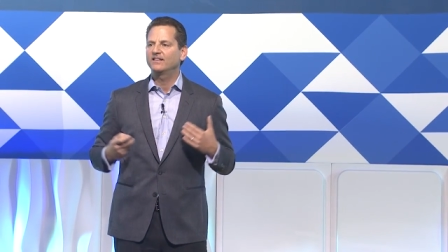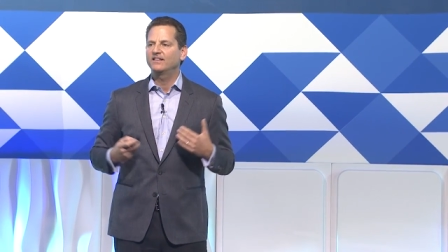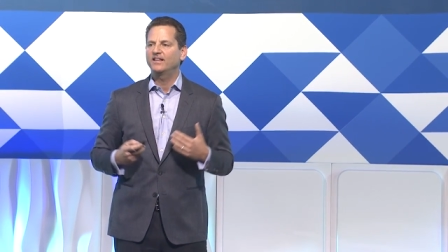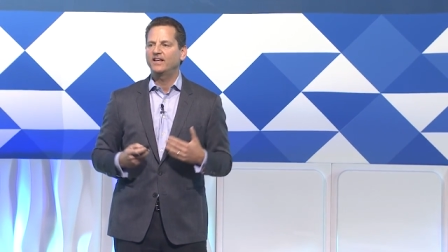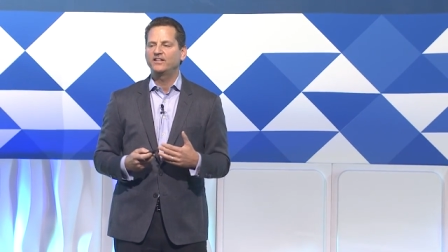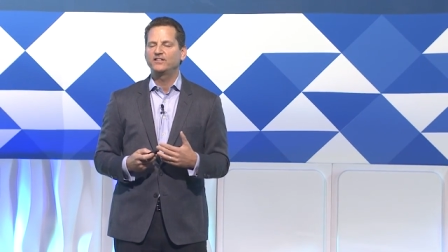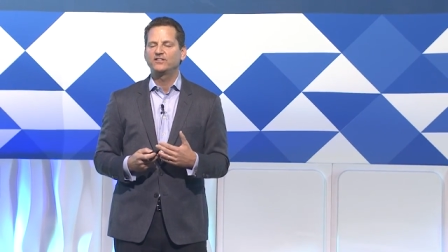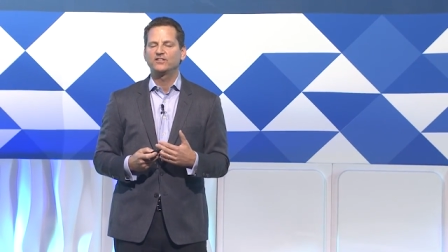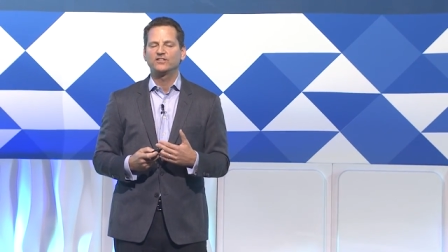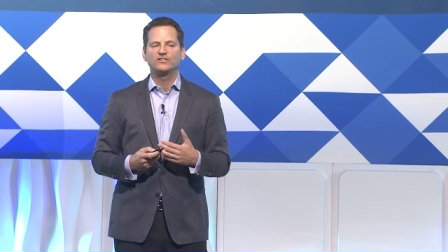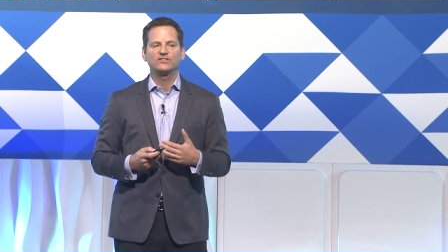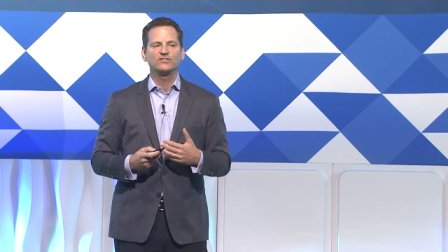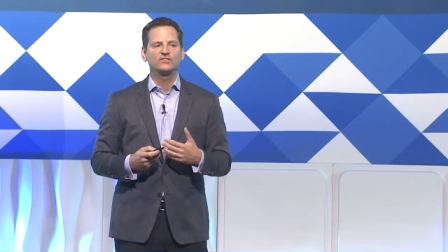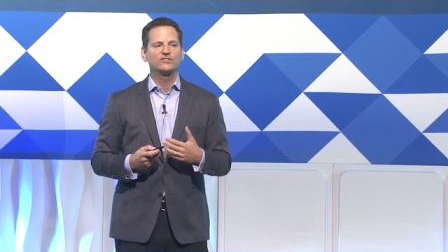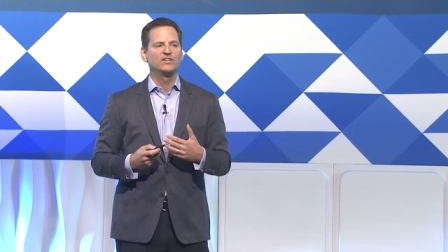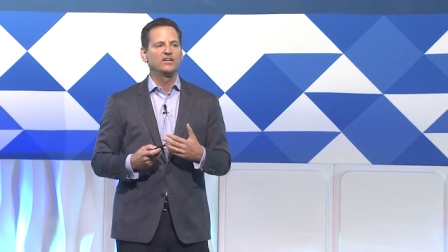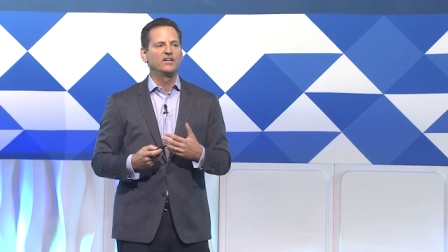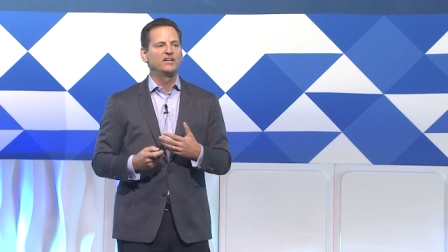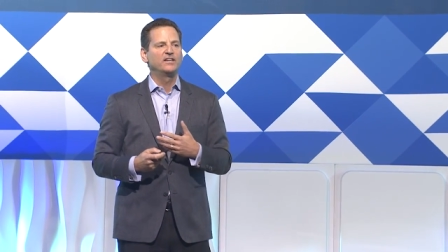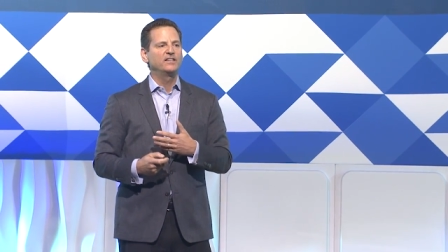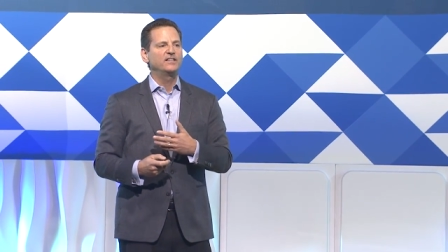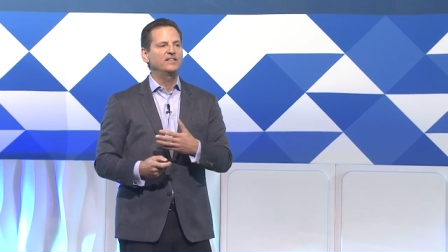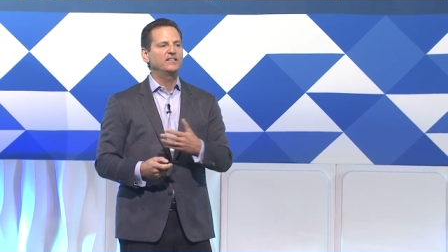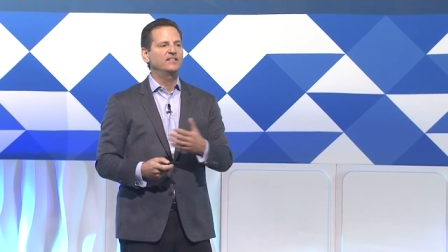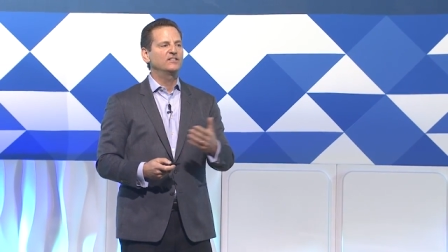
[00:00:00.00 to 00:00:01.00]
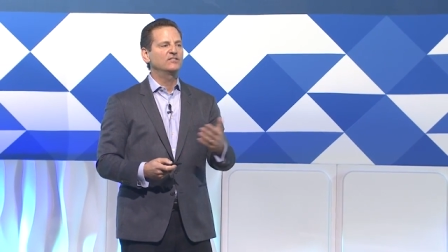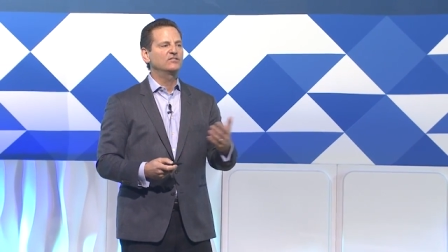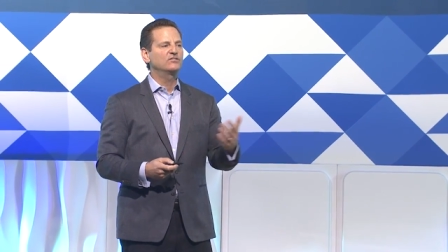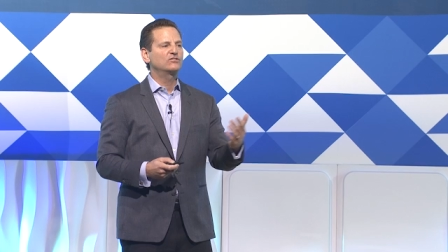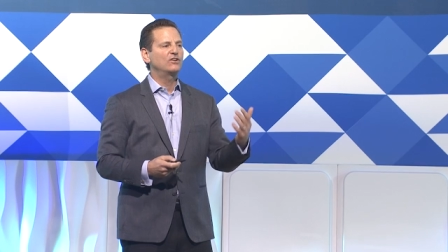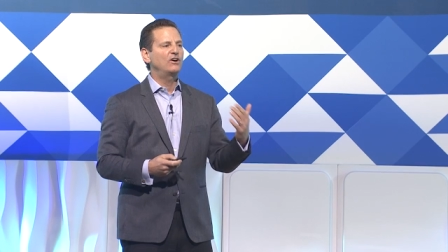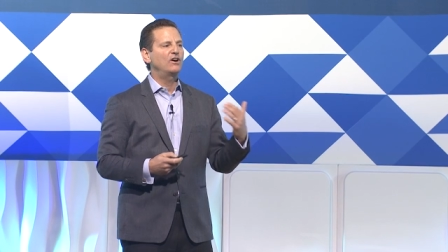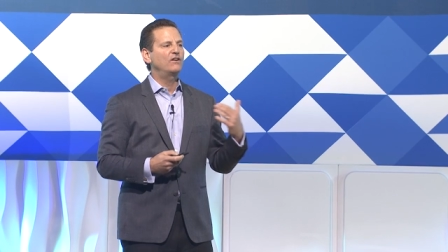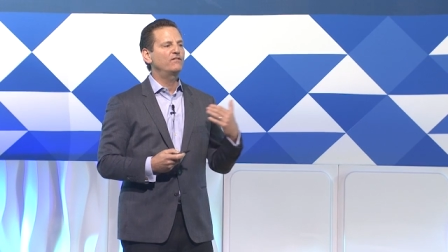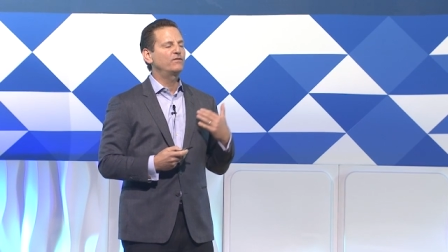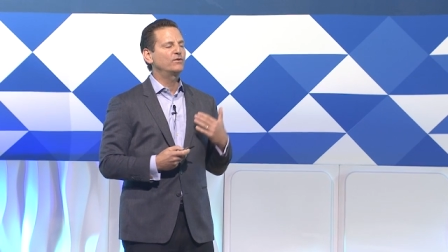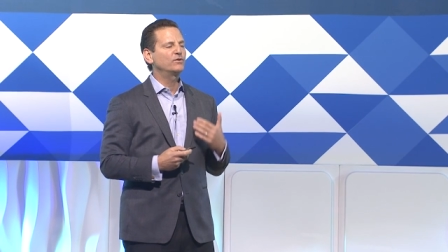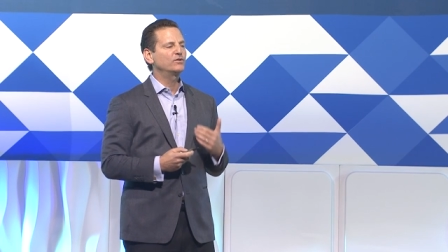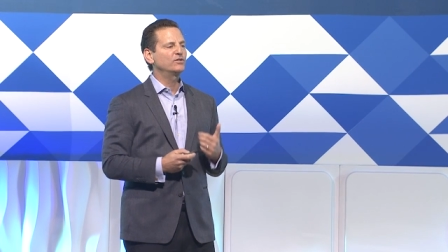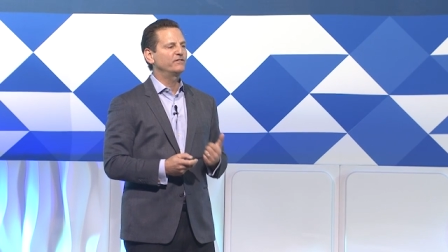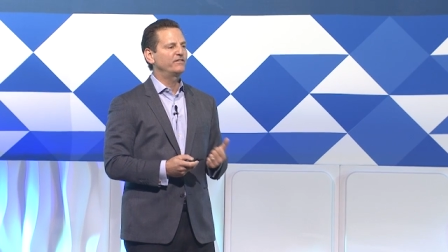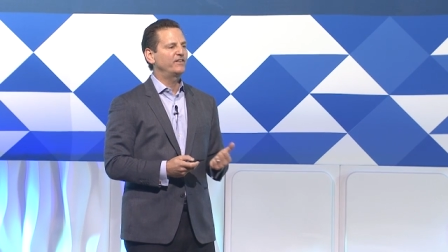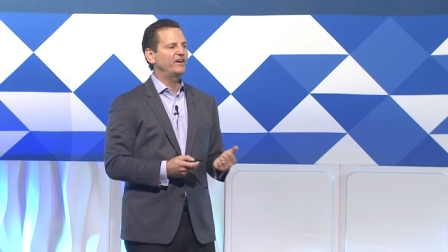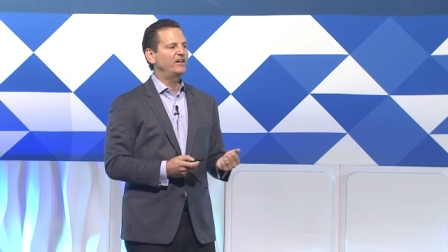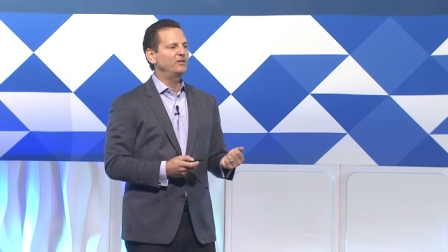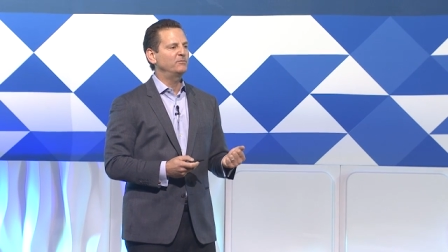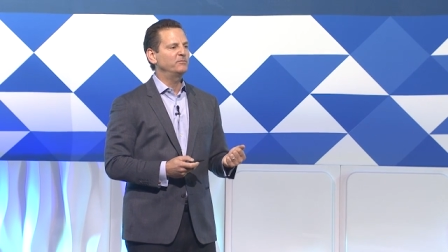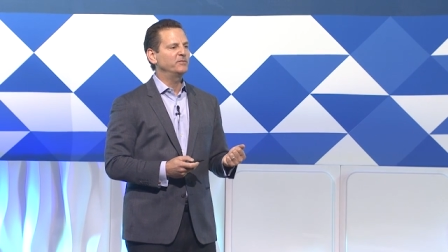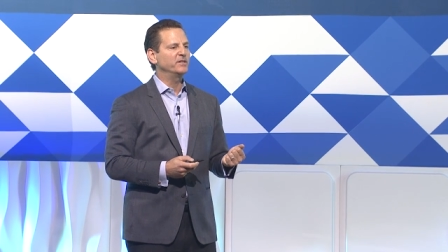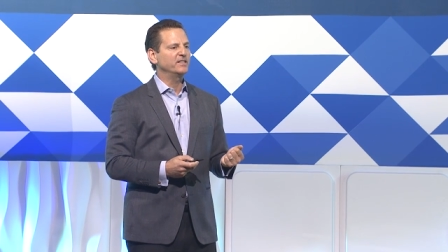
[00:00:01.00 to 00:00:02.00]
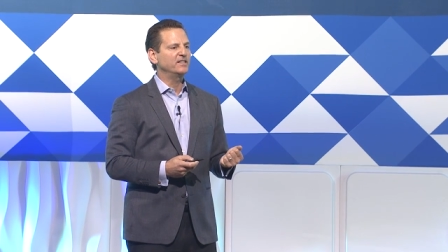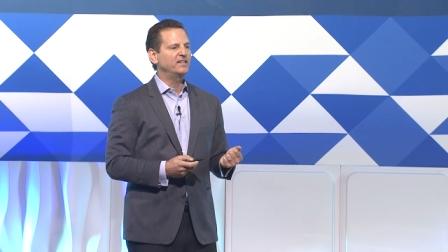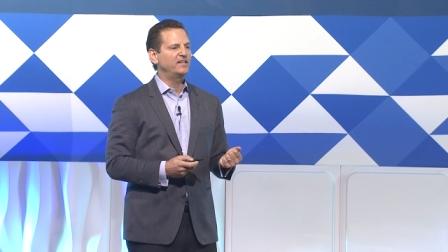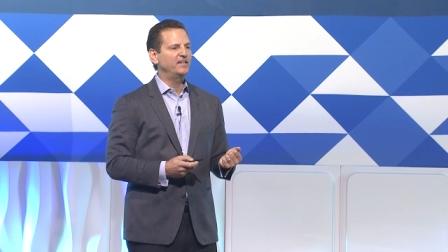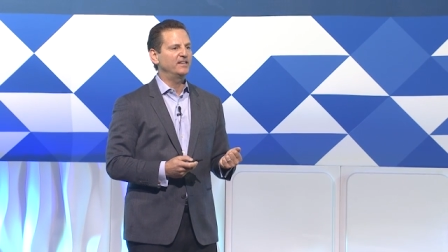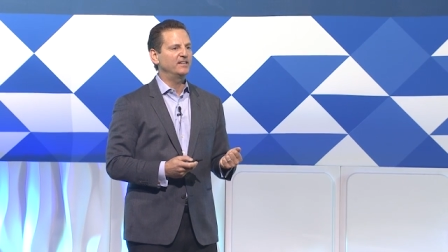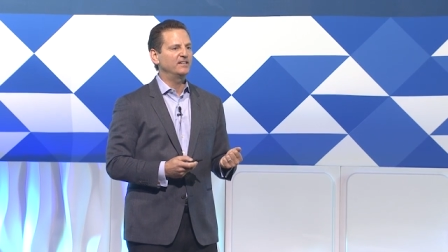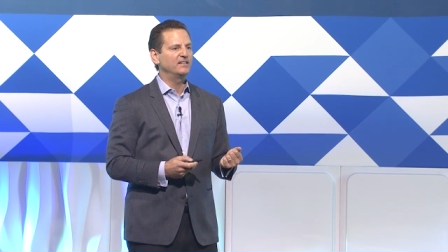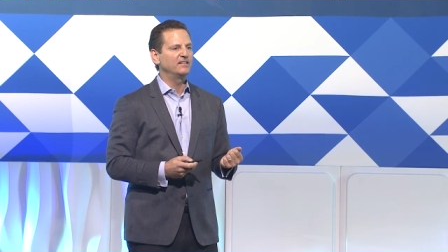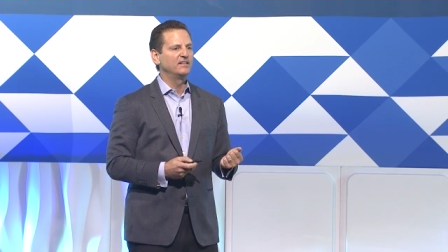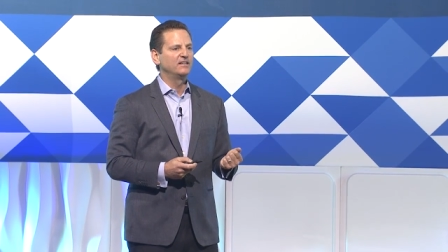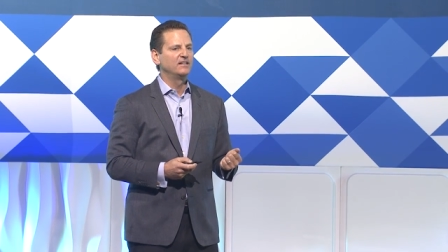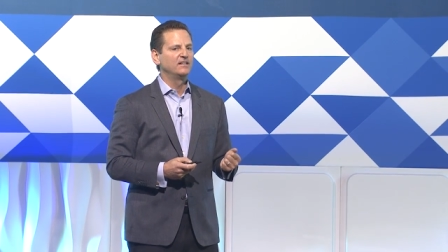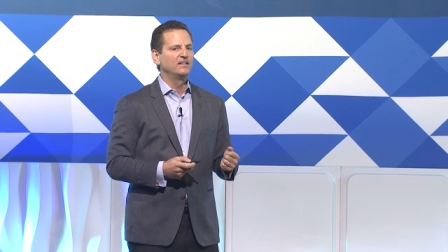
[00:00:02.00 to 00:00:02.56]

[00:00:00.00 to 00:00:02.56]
lenders, in a software development kit.